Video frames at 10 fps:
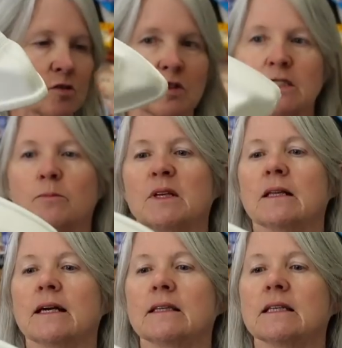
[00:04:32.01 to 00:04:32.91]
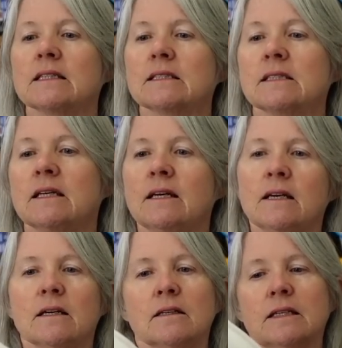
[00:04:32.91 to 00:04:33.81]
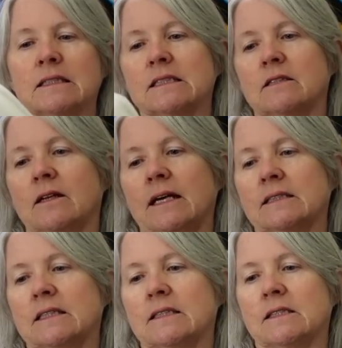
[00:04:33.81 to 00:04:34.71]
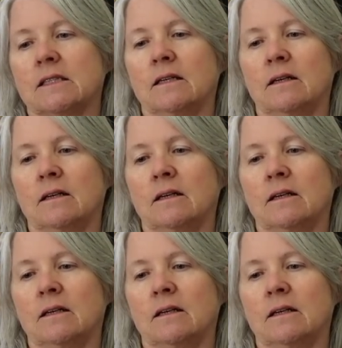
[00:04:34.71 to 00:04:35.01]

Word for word: for something like this. Look, it still has its